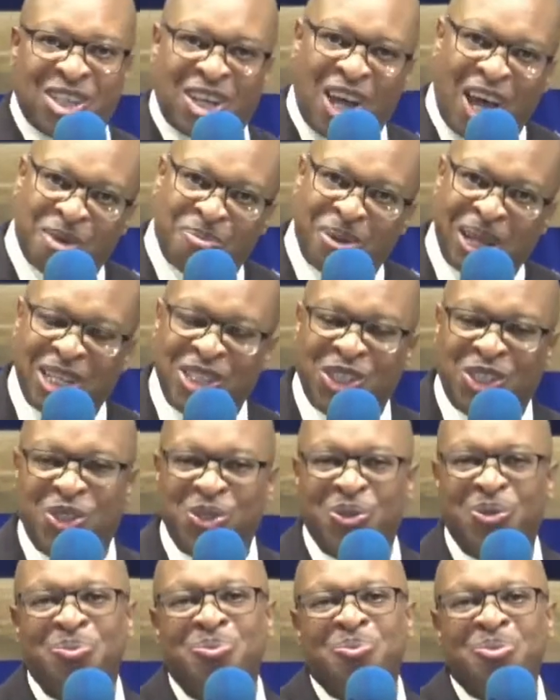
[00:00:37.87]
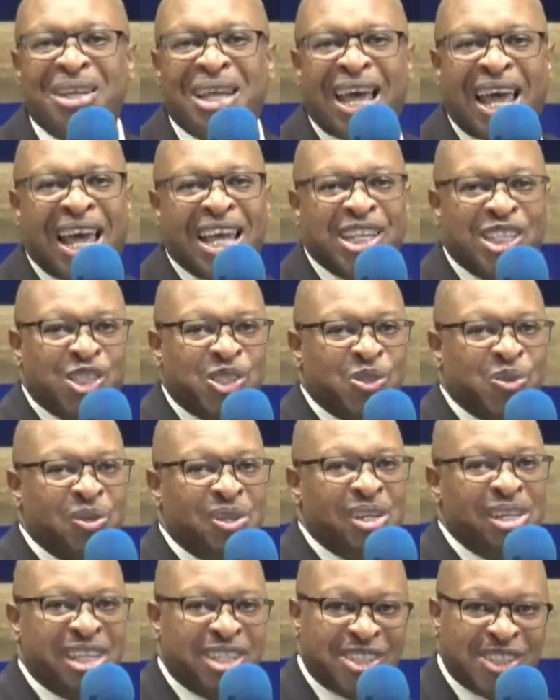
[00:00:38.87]
God bless you as you
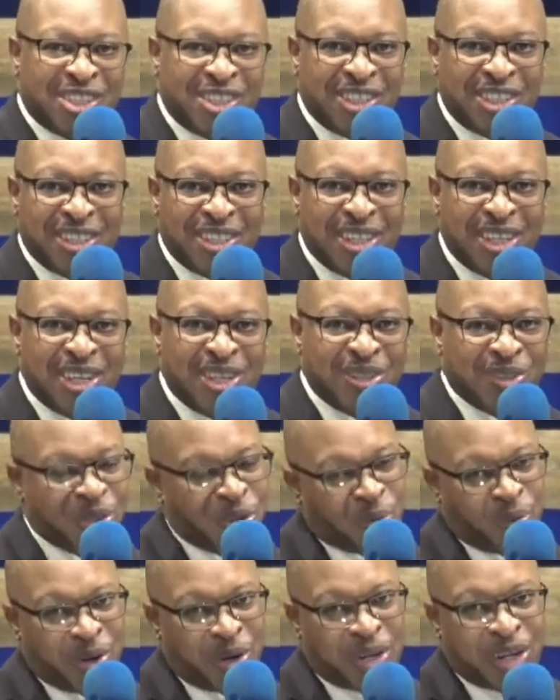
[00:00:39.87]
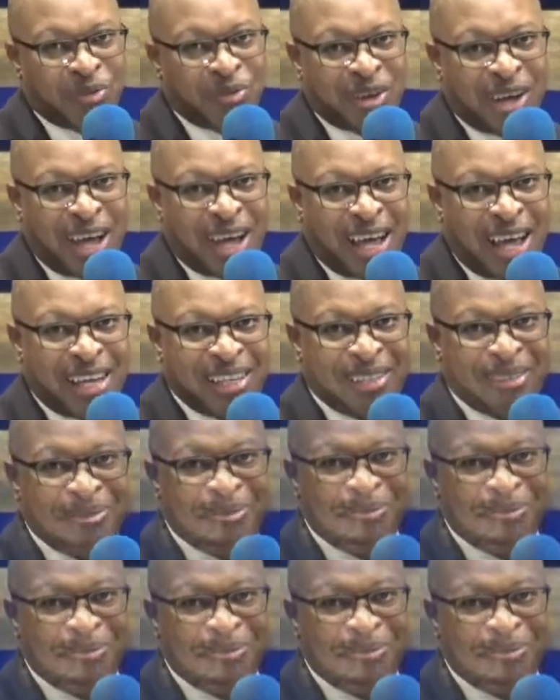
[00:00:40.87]
listen to the Word of God.